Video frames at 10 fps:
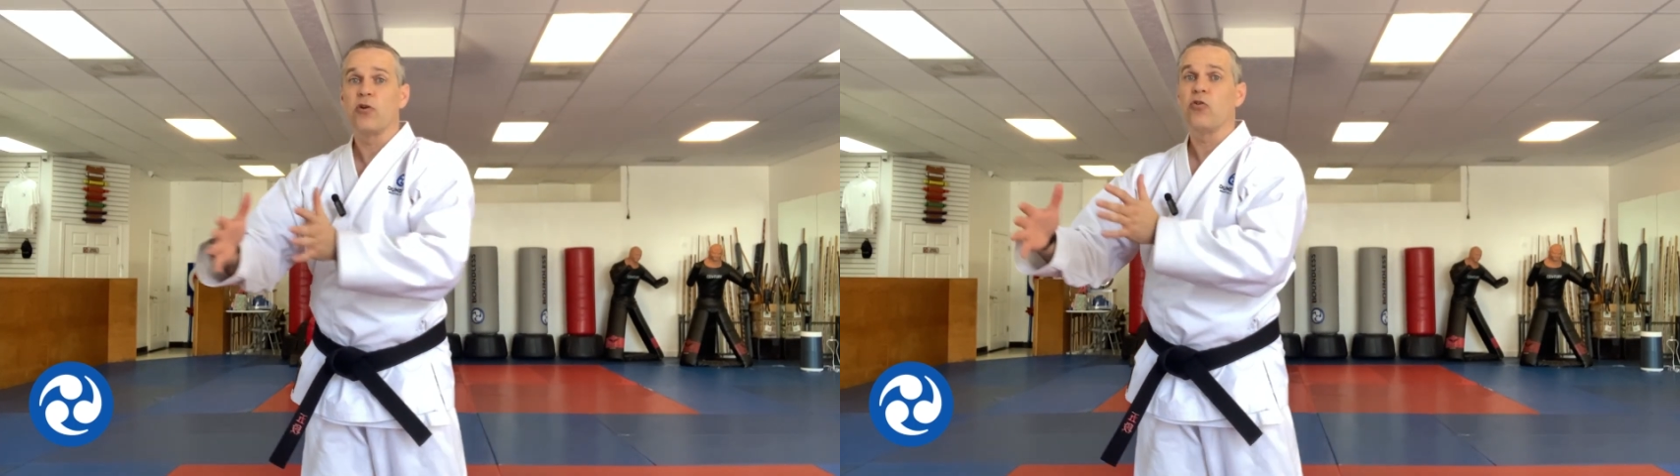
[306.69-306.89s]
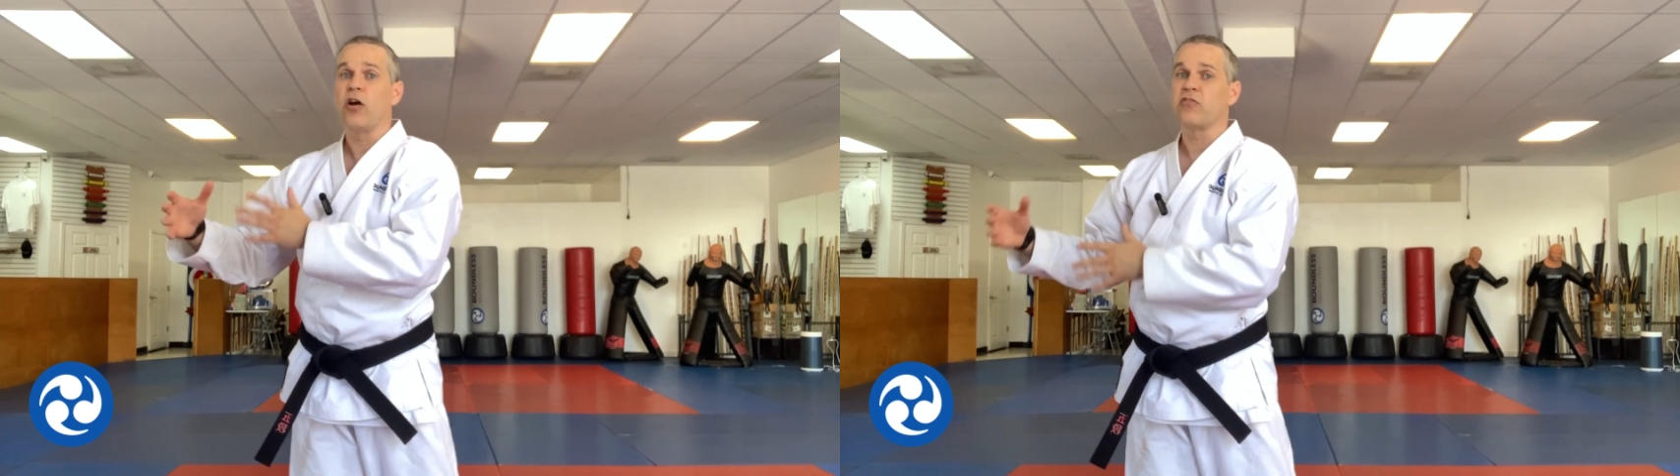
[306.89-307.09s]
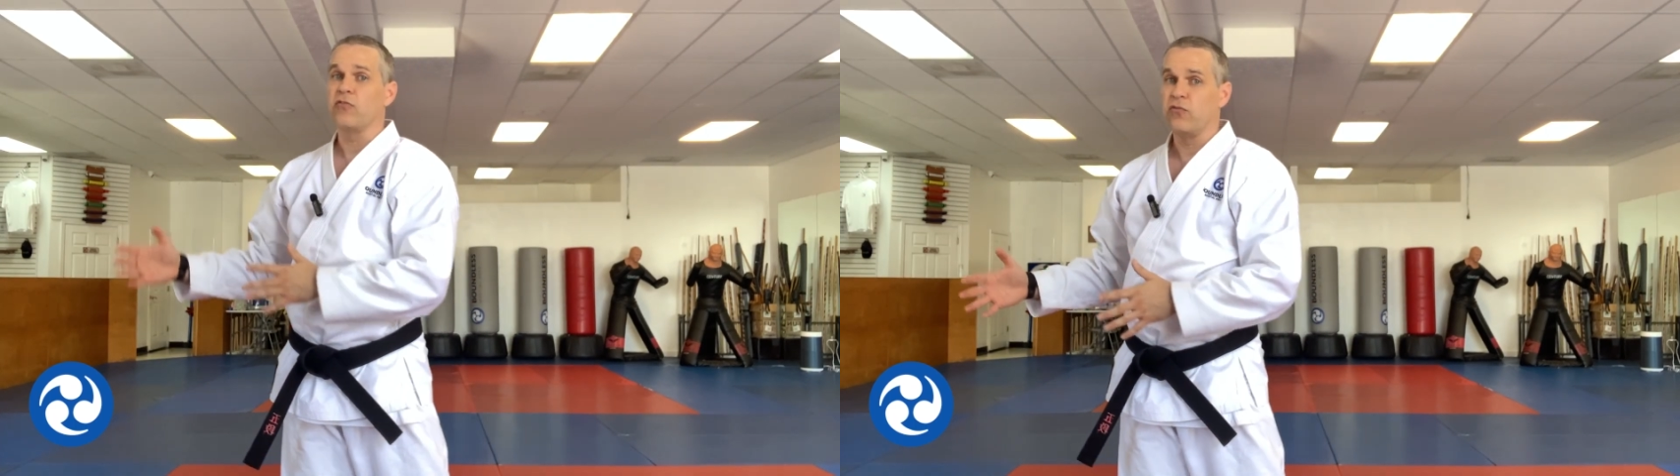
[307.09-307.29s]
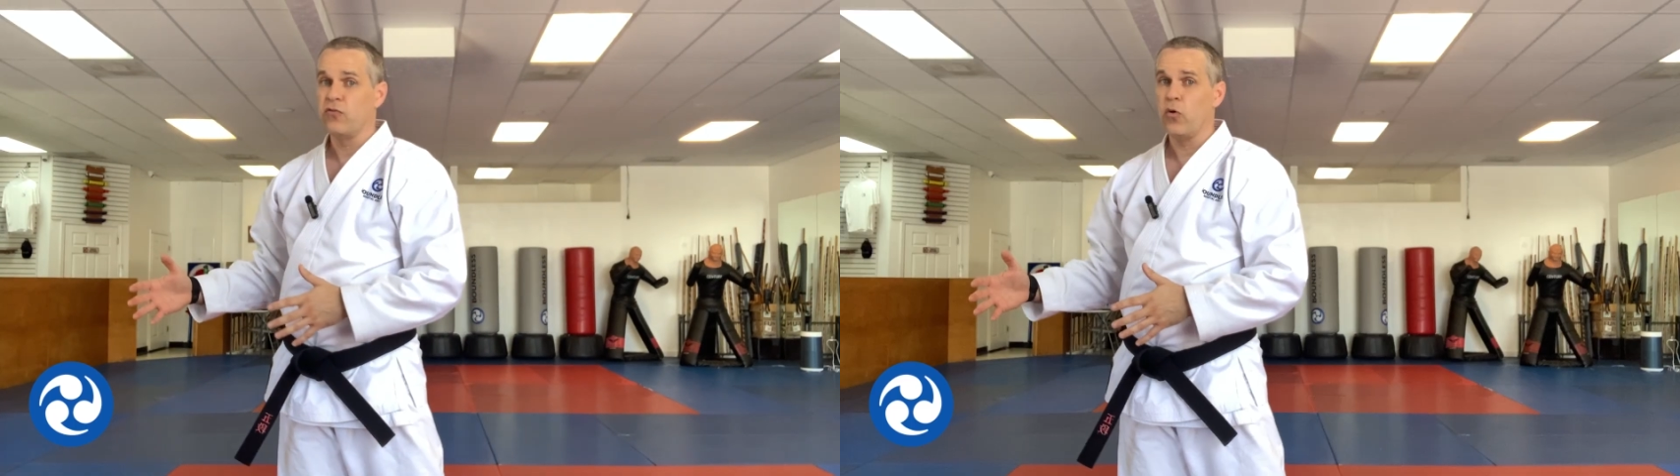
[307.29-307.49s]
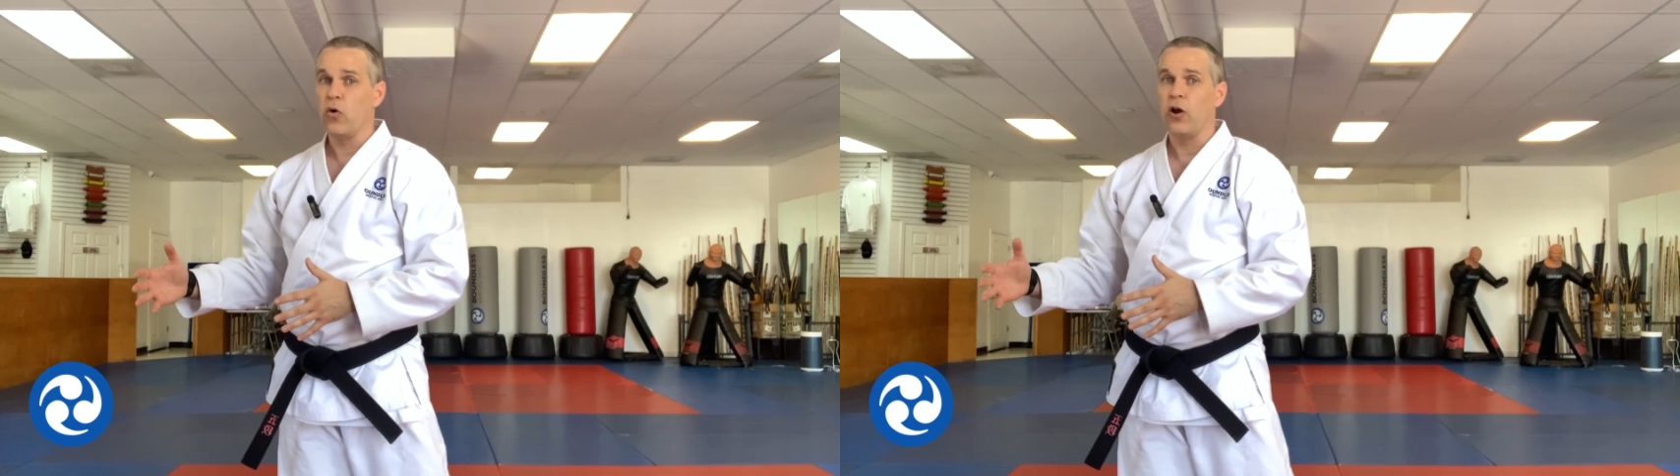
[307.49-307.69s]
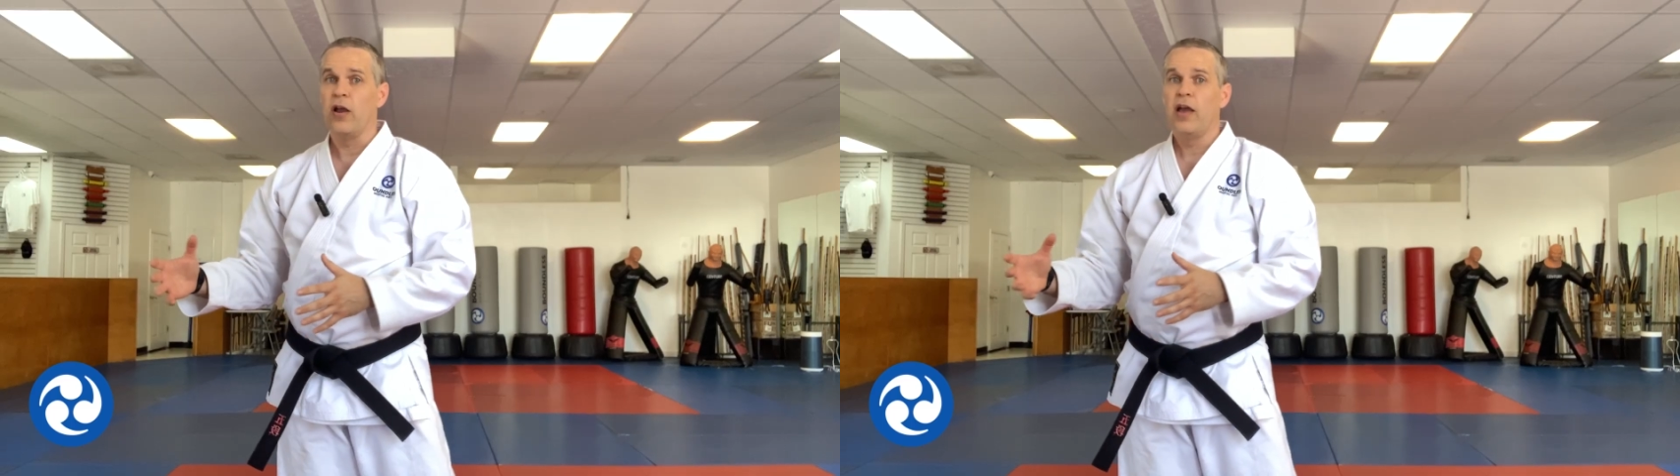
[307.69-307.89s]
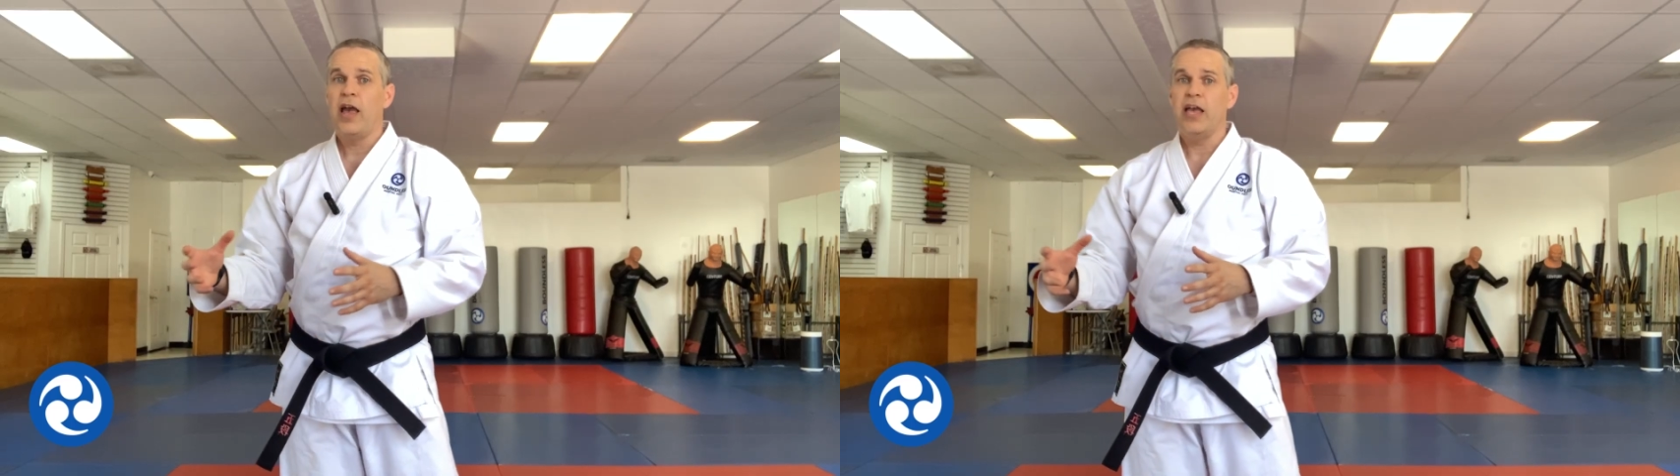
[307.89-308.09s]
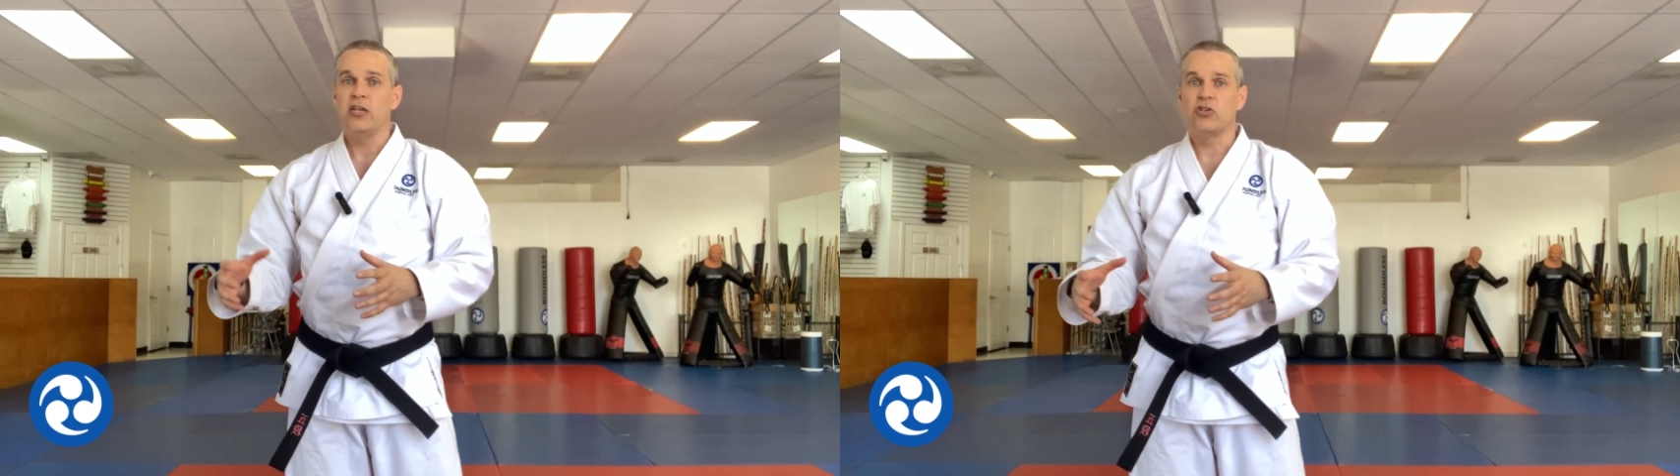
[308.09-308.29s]
across the floor
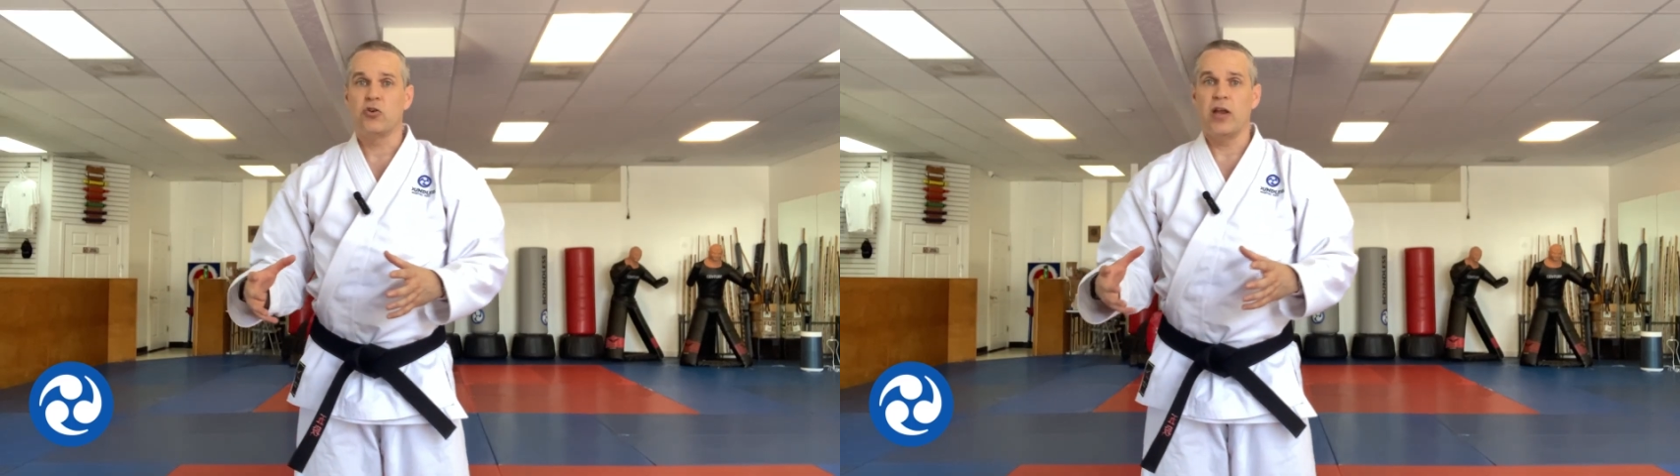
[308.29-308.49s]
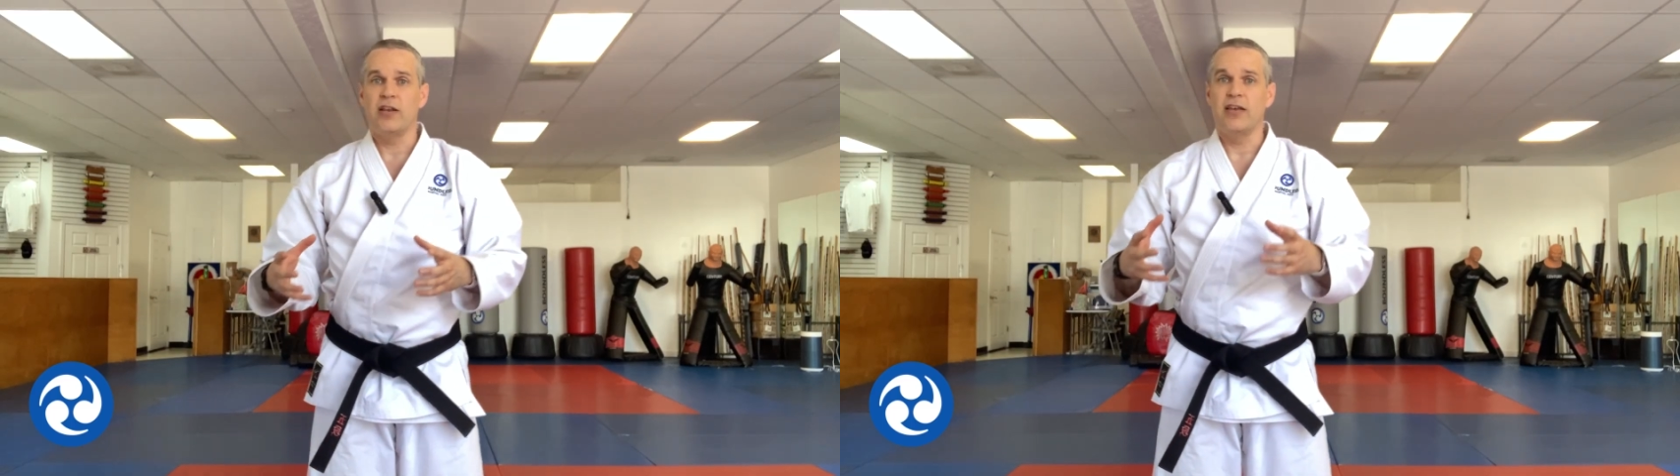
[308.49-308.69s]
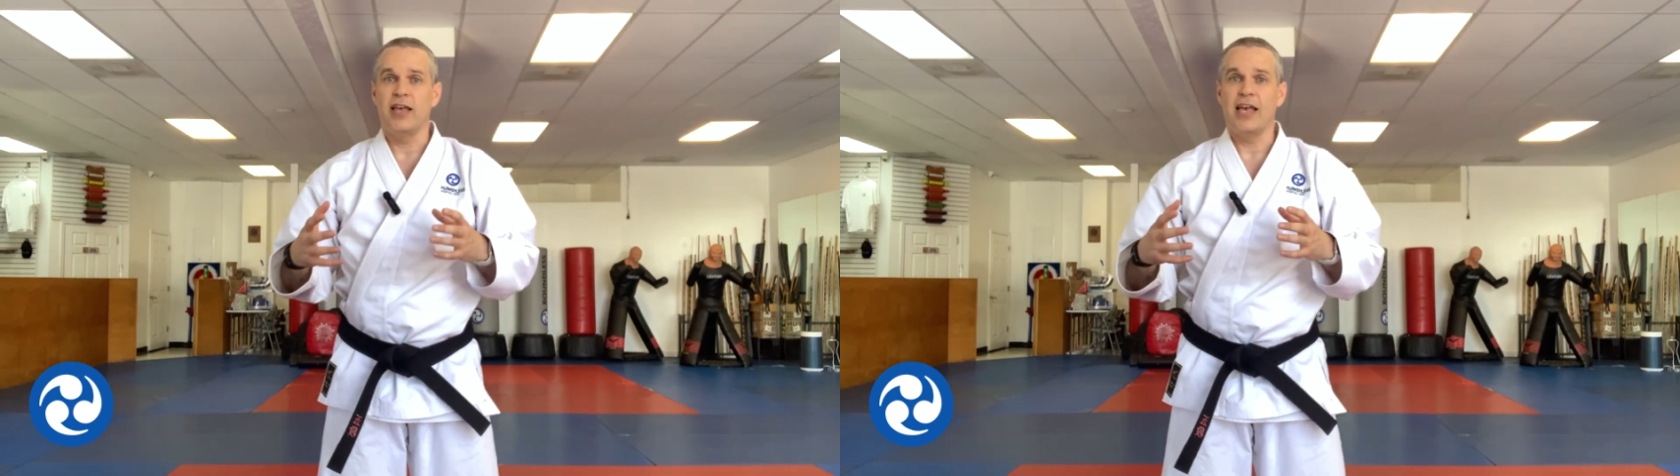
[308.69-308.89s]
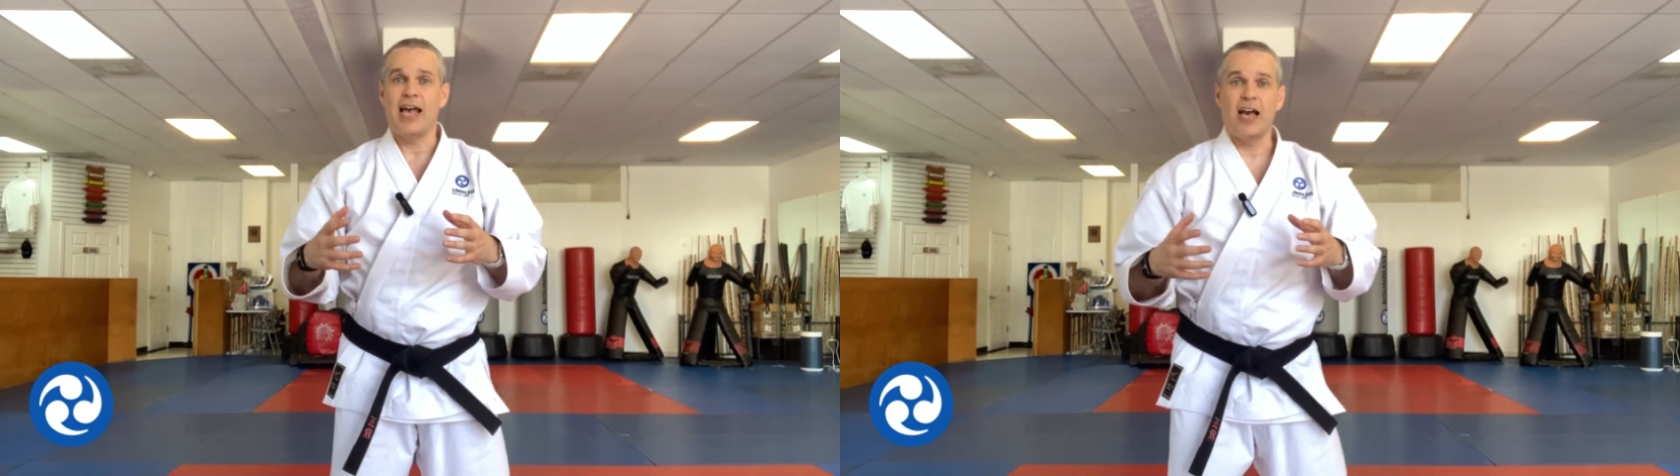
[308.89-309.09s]
and you're trying to